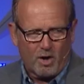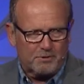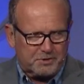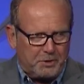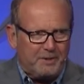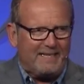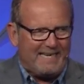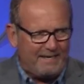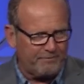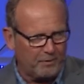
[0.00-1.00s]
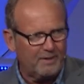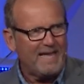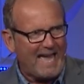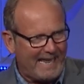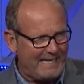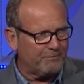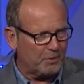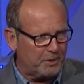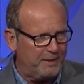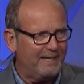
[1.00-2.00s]
calls good evil and
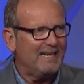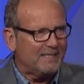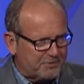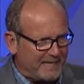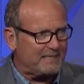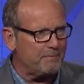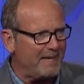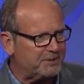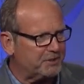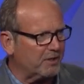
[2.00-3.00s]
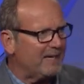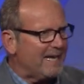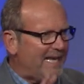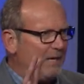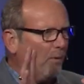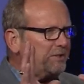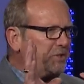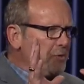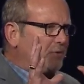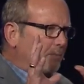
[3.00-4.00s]
evil good. Satan makes sure he
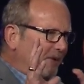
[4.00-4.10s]
wants you to